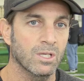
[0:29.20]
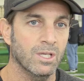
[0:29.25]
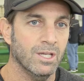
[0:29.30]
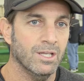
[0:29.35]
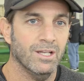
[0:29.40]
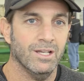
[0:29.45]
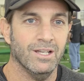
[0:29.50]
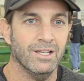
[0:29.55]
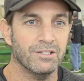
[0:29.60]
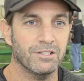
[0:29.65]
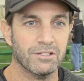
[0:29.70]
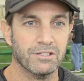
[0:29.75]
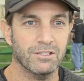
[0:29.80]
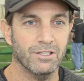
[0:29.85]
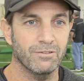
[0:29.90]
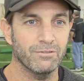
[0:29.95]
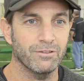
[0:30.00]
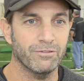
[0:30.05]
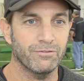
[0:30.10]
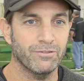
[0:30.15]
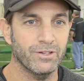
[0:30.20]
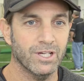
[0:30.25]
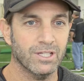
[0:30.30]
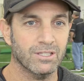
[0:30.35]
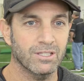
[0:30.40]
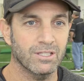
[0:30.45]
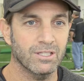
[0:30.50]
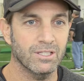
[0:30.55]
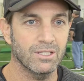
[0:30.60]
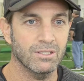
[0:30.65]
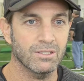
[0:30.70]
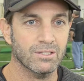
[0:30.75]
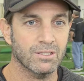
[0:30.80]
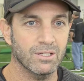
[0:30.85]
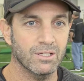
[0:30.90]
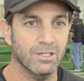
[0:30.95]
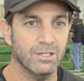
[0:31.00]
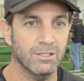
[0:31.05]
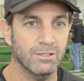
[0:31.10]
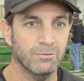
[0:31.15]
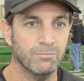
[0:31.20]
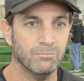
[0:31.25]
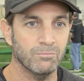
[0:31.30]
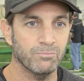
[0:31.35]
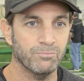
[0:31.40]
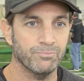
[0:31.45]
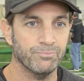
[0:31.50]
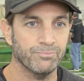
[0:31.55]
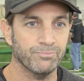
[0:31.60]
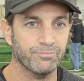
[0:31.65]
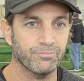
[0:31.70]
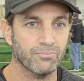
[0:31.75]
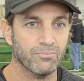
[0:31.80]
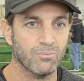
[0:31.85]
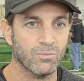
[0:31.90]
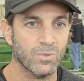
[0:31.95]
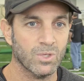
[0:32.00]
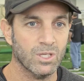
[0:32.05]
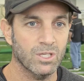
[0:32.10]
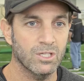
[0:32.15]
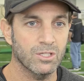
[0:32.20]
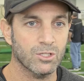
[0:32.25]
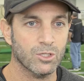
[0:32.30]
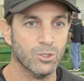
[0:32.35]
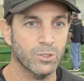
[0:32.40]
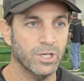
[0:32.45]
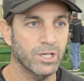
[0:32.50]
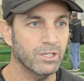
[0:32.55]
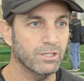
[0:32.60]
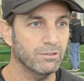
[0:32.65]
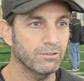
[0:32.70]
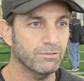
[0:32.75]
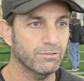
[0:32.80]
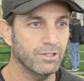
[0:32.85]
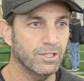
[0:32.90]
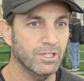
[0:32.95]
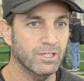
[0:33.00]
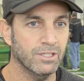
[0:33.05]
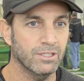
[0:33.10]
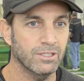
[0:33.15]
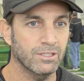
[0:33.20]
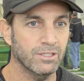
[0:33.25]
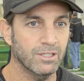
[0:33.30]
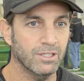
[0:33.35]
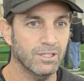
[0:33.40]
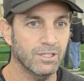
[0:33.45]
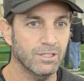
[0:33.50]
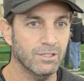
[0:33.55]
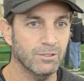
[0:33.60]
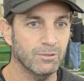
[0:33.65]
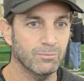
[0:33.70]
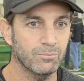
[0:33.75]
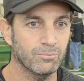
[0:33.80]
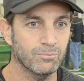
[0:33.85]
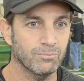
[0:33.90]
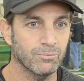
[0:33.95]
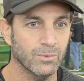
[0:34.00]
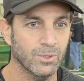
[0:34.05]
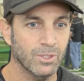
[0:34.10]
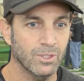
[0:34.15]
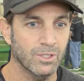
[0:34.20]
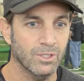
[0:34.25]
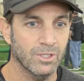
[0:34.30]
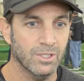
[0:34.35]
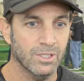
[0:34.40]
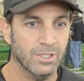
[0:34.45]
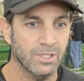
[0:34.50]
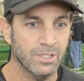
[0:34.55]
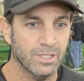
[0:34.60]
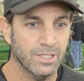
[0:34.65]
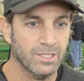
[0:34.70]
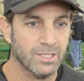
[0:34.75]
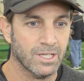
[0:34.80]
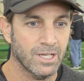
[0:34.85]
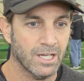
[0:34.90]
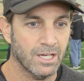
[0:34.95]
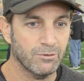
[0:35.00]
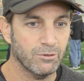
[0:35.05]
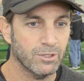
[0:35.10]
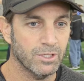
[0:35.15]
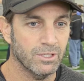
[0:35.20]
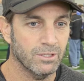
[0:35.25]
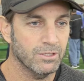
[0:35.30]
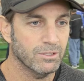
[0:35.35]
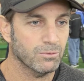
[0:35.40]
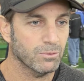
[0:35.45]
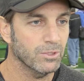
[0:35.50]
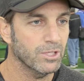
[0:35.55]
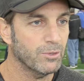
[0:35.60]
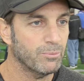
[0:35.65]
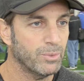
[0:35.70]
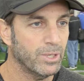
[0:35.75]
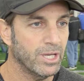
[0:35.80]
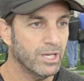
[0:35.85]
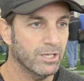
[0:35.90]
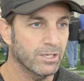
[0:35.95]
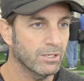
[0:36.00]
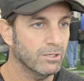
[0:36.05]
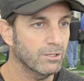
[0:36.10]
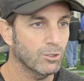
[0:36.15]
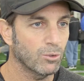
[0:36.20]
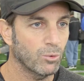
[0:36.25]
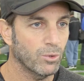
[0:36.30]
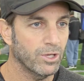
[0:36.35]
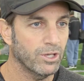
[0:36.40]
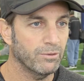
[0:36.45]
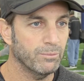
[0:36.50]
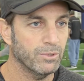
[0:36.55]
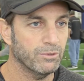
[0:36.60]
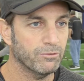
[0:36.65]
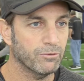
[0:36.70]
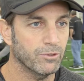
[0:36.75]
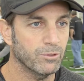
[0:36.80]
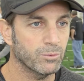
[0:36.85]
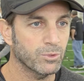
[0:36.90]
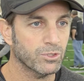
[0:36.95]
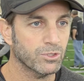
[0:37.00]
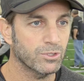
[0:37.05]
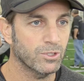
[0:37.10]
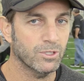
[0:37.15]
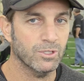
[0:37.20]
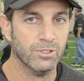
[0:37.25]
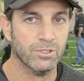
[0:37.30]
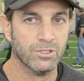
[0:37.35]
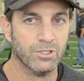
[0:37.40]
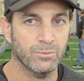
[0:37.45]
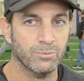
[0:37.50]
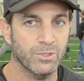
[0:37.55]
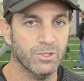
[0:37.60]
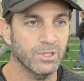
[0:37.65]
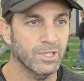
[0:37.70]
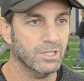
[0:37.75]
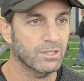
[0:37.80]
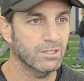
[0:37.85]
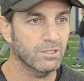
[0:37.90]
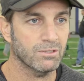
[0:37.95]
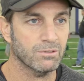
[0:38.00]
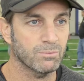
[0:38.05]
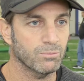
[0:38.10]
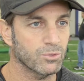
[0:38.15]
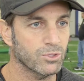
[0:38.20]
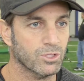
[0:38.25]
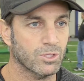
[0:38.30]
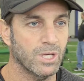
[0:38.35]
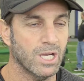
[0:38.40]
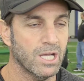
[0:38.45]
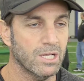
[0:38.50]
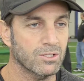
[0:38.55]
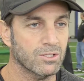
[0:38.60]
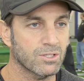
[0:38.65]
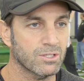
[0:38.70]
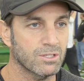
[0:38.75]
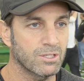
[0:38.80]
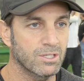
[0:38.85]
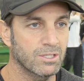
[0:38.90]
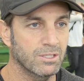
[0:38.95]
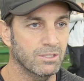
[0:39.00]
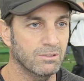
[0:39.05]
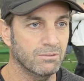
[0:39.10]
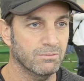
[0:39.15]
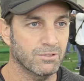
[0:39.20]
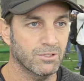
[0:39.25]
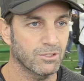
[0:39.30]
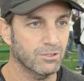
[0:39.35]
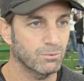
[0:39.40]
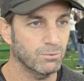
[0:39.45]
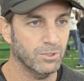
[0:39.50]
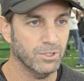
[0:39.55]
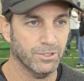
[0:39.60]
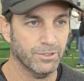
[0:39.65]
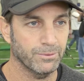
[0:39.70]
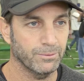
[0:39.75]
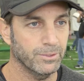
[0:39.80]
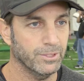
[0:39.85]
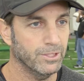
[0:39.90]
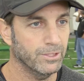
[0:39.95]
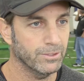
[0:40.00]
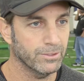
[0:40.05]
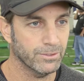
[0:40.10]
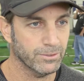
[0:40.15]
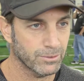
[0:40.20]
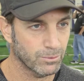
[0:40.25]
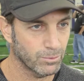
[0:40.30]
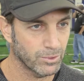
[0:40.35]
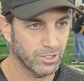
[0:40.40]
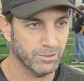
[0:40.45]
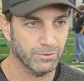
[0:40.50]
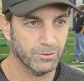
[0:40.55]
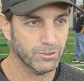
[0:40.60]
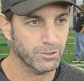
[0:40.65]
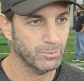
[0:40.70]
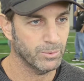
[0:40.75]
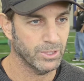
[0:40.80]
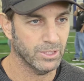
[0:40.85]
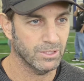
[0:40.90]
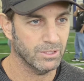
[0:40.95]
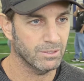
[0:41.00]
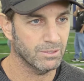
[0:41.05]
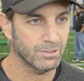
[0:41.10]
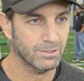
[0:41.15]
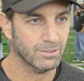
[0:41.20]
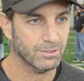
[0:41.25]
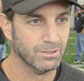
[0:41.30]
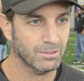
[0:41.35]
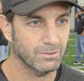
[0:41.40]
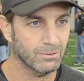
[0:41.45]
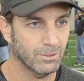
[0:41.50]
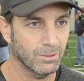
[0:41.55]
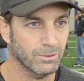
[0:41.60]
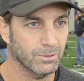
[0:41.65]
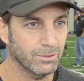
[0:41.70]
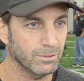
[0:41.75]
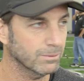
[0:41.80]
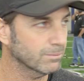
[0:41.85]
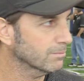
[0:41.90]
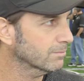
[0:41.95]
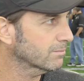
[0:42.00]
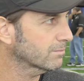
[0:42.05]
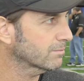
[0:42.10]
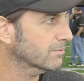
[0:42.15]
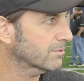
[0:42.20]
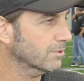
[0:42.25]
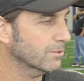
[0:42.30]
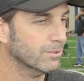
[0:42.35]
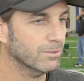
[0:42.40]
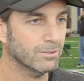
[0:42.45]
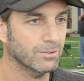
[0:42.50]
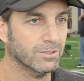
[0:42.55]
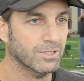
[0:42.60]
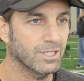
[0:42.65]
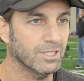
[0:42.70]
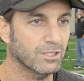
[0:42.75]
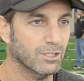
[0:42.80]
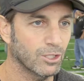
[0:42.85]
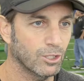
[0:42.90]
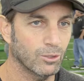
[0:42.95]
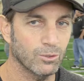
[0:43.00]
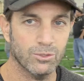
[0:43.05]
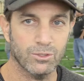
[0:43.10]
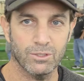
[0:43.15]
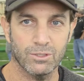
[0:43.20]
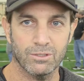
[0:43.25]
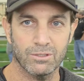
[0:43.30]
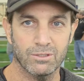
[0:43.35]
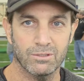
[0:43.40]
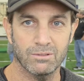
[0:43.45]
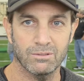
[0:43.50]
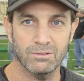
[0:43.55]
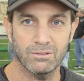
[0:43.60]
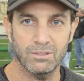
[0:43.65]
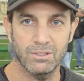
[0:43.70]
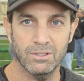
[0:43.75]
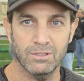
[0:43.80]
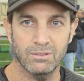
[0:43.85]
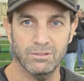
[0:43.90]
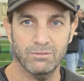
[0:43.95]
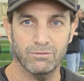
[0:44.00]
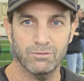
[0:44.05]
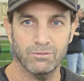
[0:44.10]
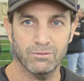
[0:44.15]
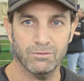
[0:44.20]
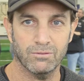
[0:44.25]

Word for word: and, and I just love the fact that he's um, he's creative and um, he's kind of a, you know he's really a pioneer in a way. I mean, for him to start something like this from scratch and in just what three years or whatever it's been to grow to 210 coaches and, and